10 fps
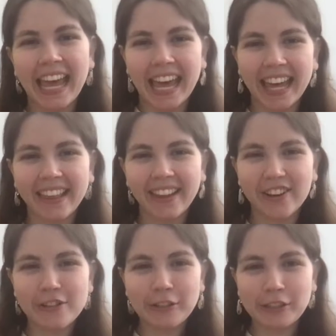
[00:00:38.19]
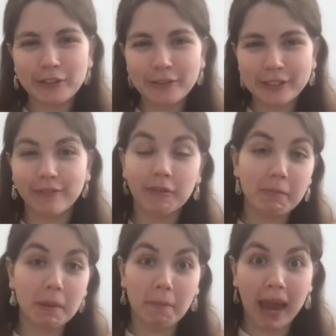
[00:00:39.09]
Hello, Susie from
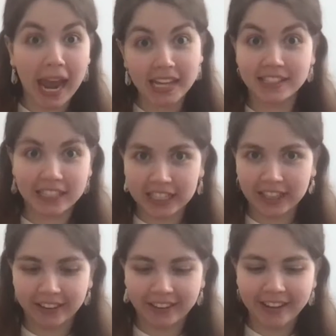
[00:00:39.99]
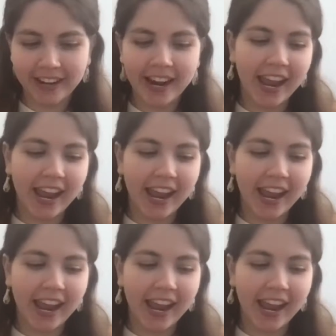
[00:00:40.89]
the past here.